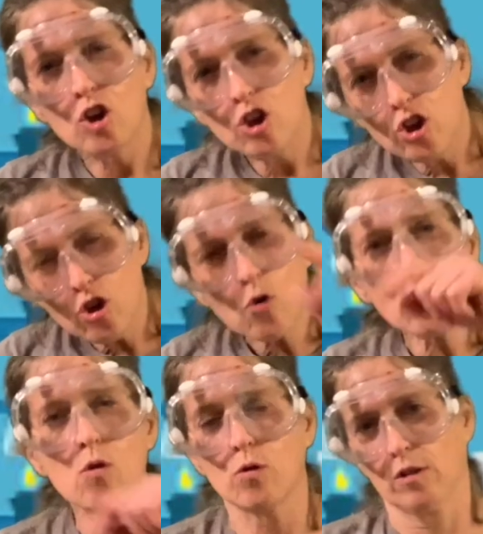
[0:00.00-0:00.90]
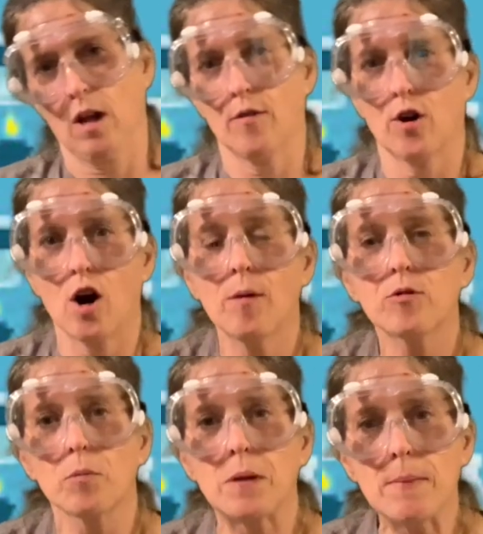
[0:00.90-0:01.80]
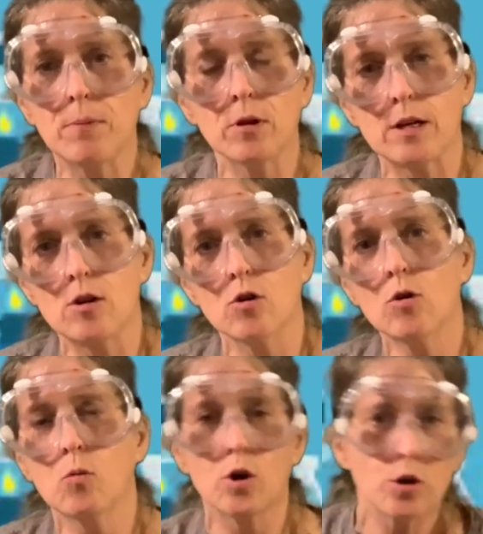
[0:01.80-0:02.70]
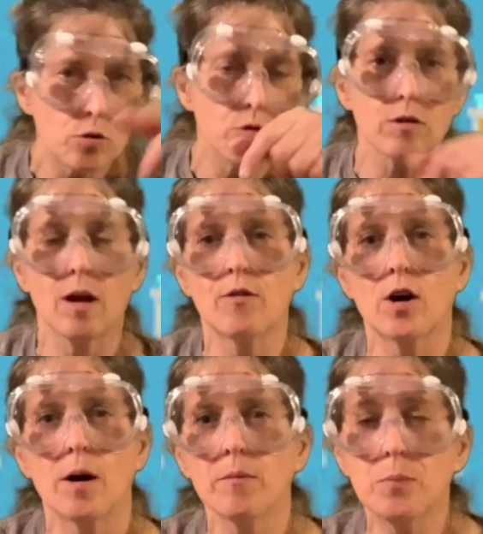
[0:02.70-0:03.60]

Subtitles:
you use lever arms, or people in your world use lever arms,